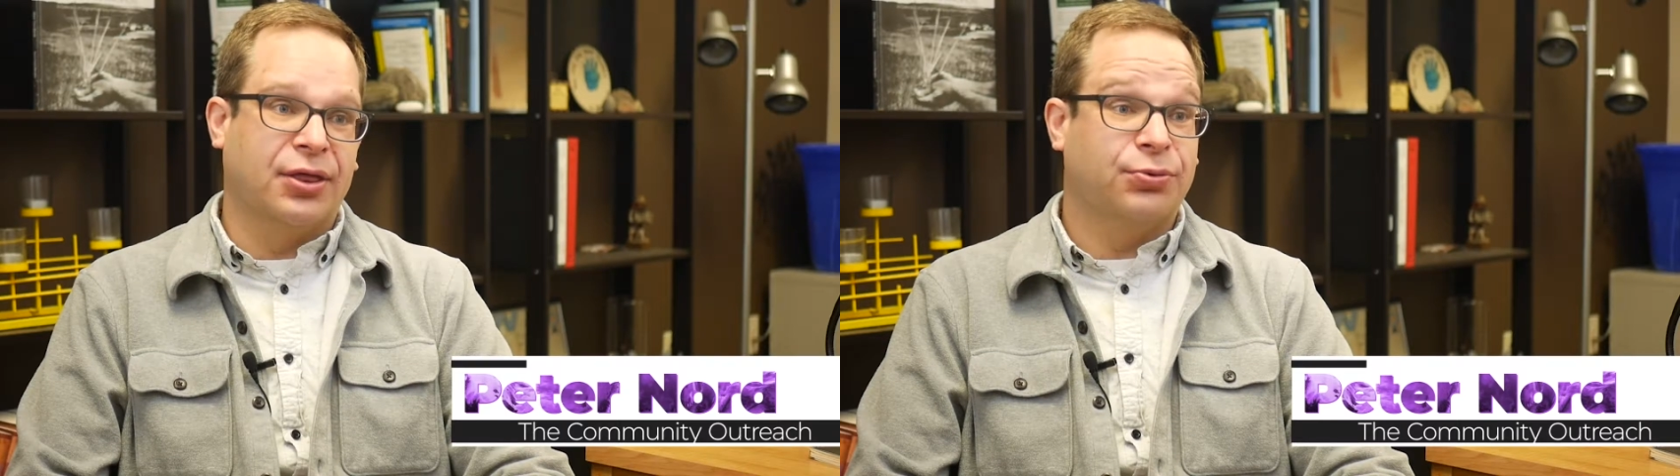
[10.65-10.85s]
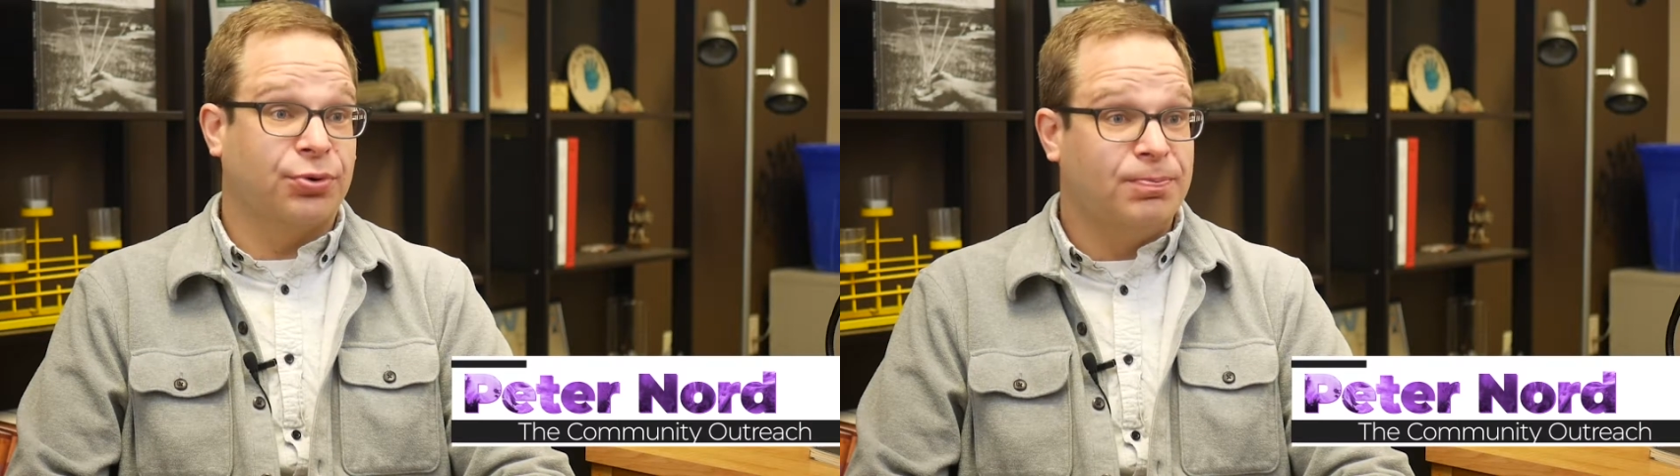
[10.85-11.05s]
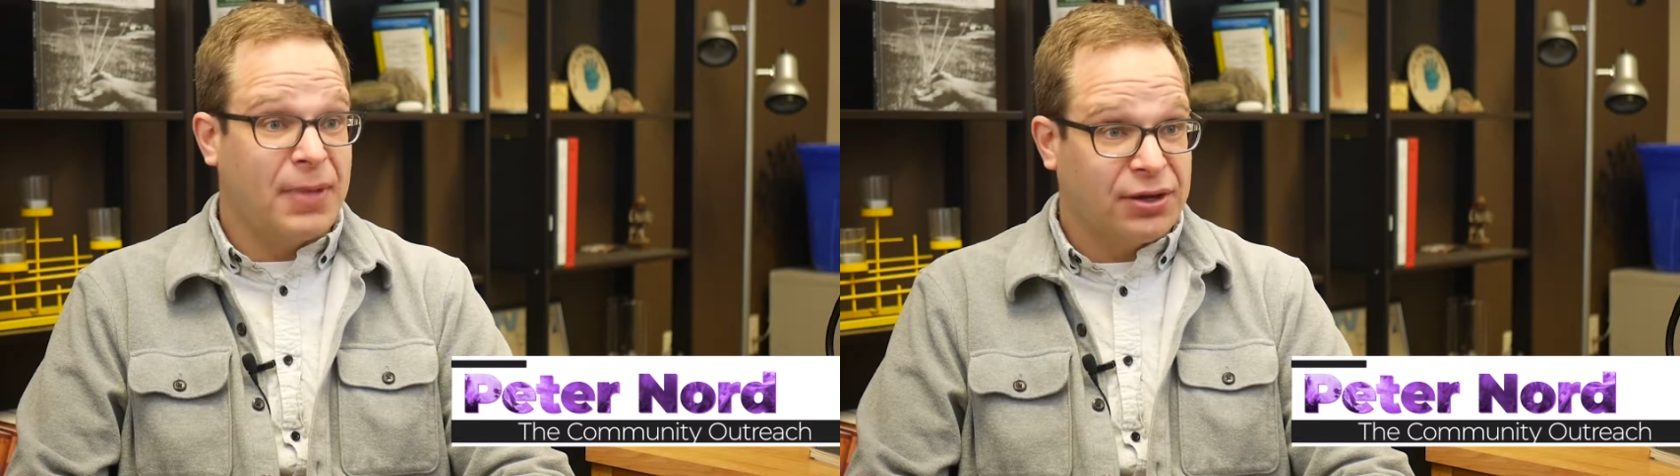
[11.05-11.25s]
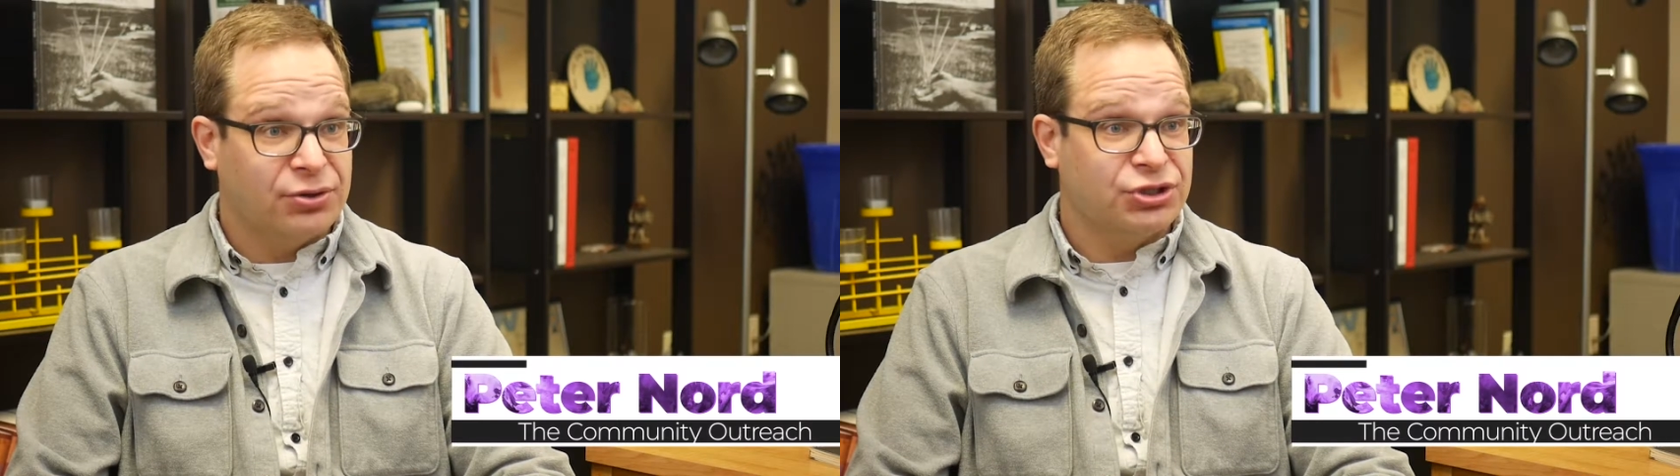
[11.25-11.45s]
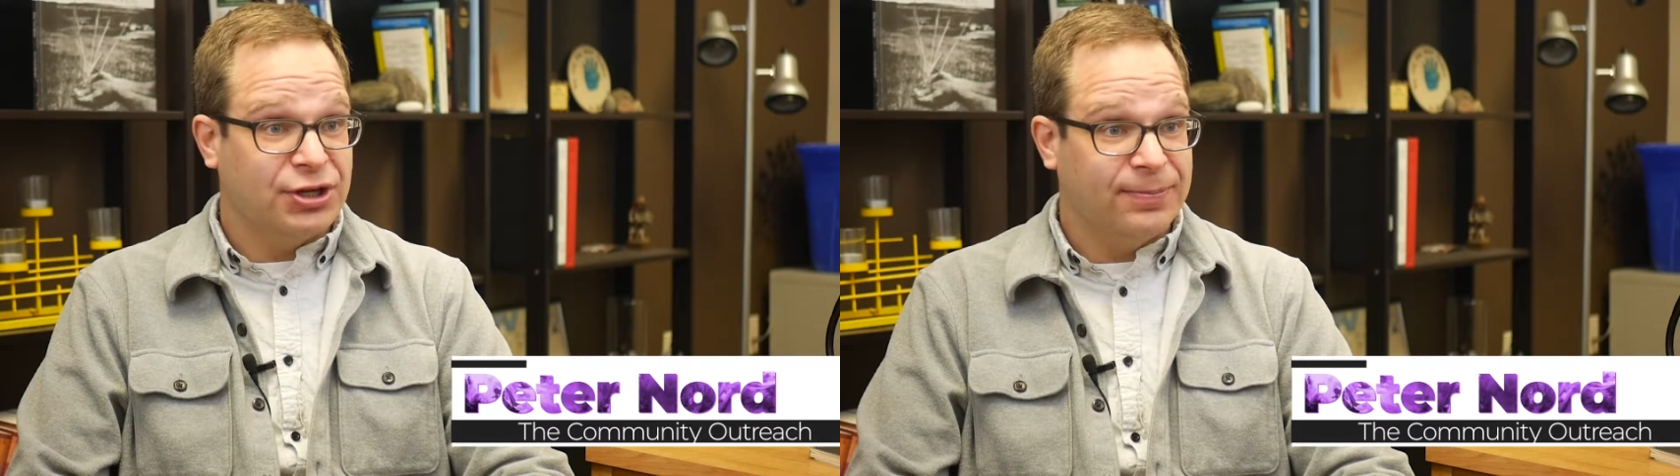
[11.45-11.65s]
through
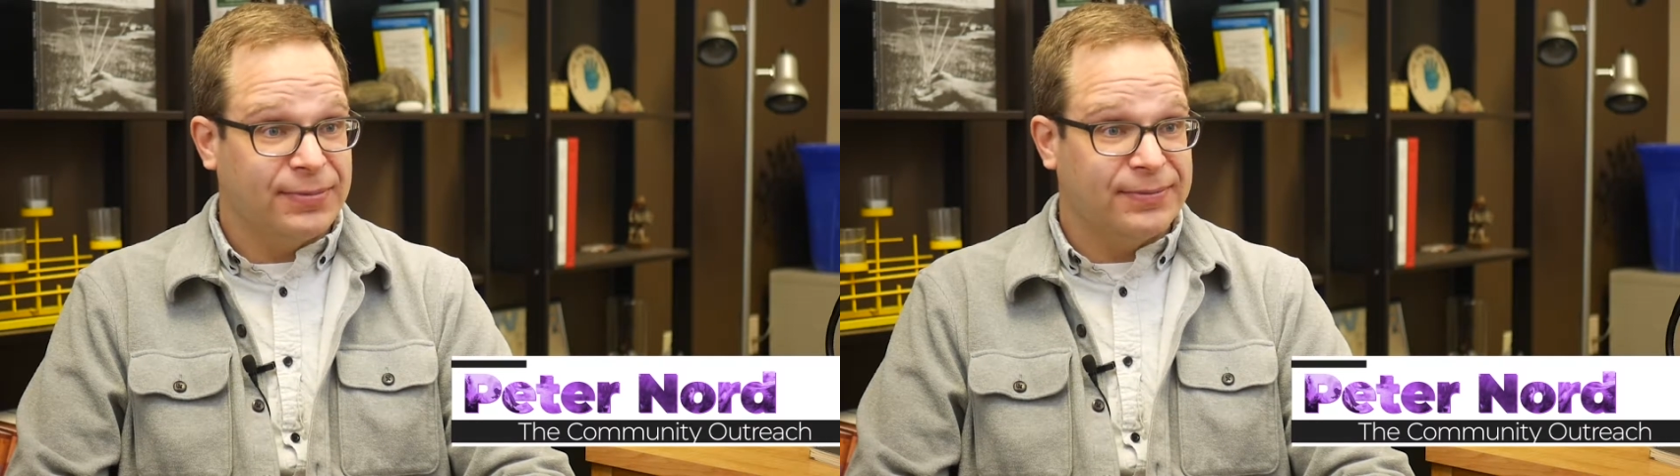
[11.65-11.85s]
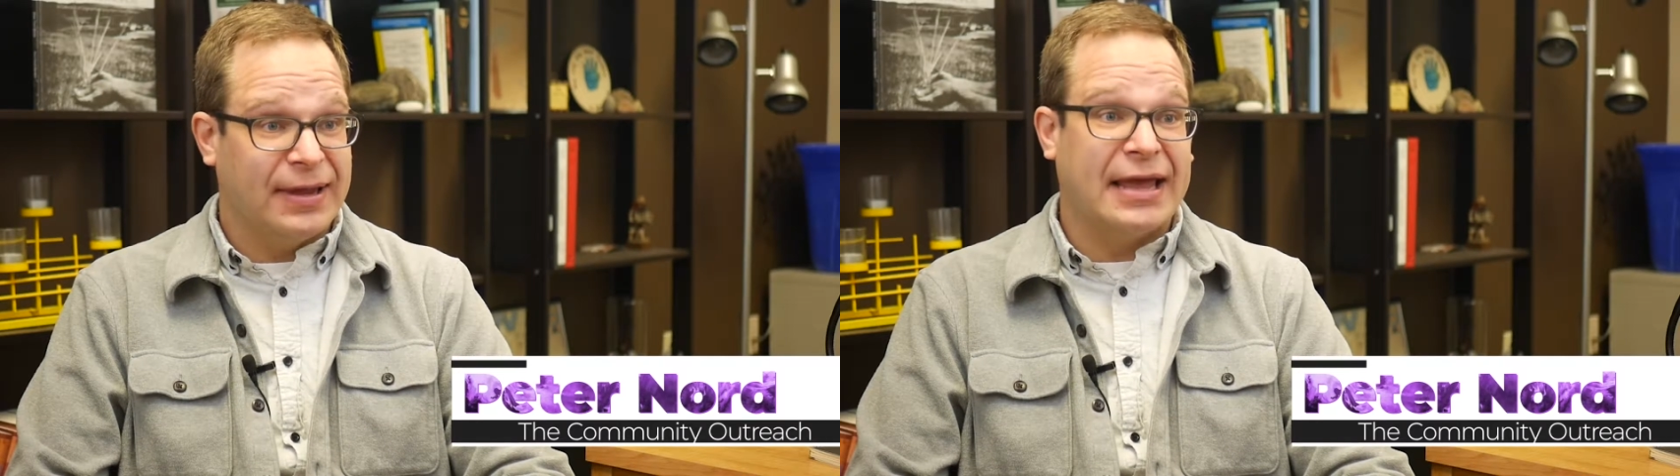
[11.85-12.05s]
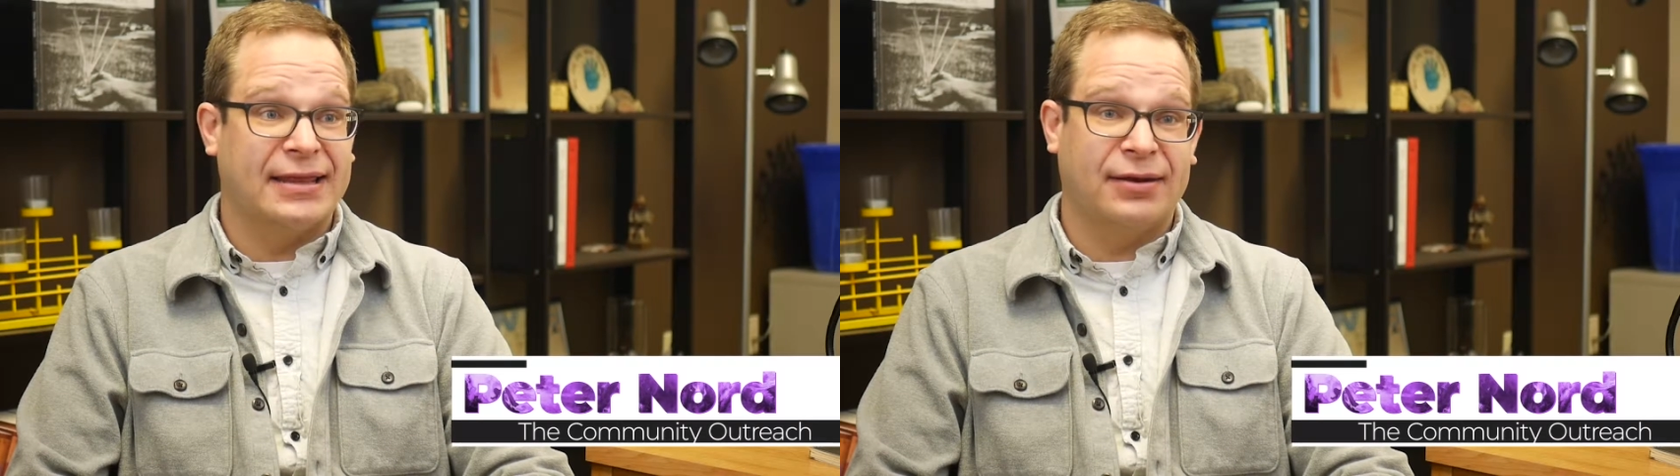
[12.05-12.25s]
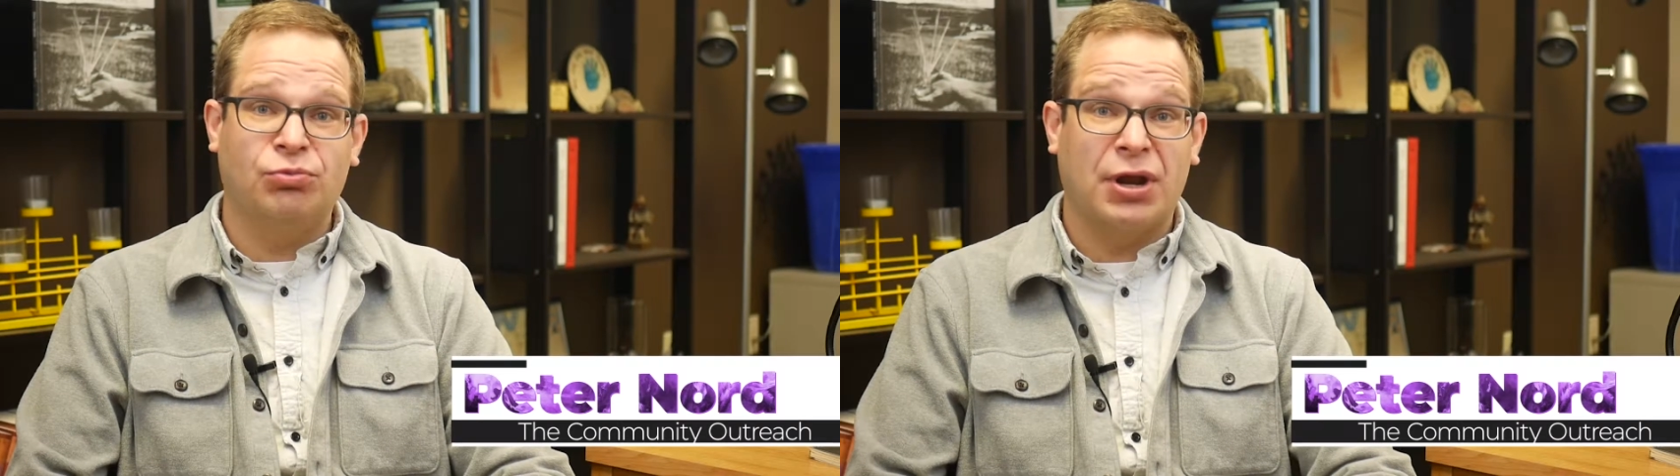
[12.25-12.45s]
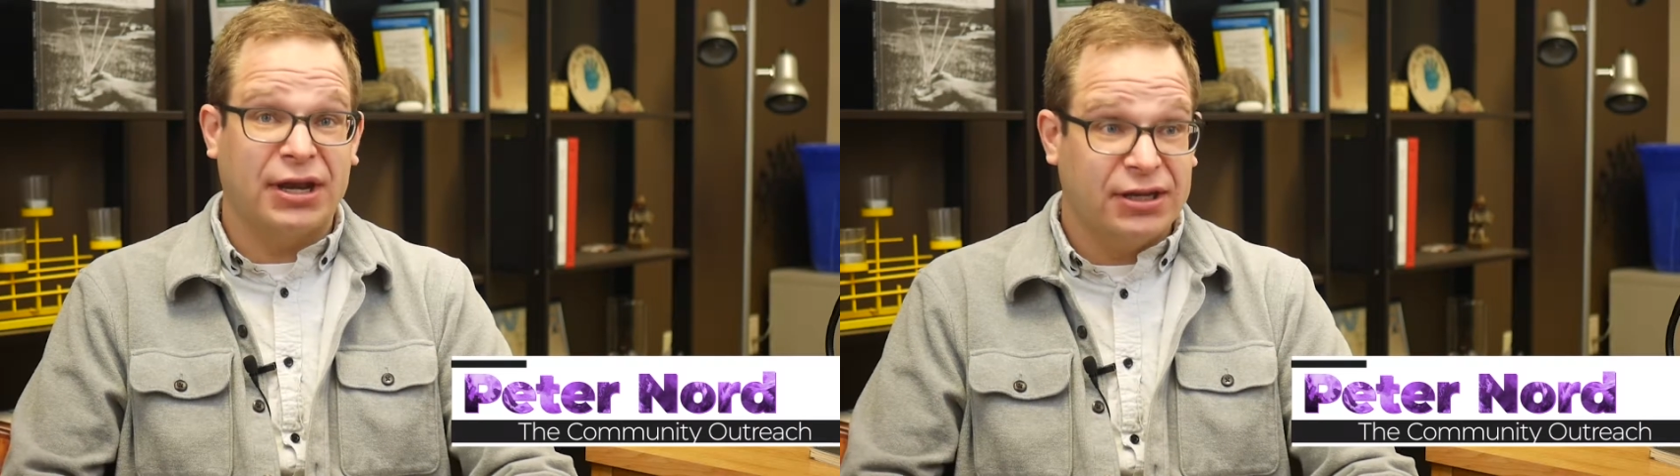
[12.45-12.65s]
mentorship, and
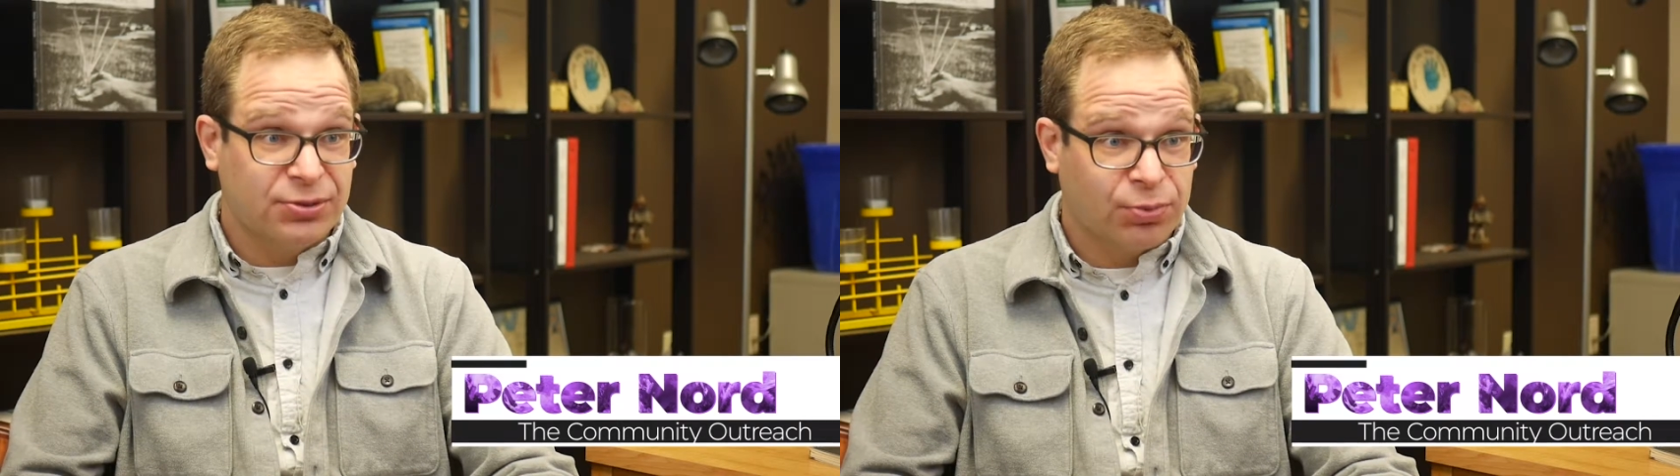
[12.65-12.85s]
then when it is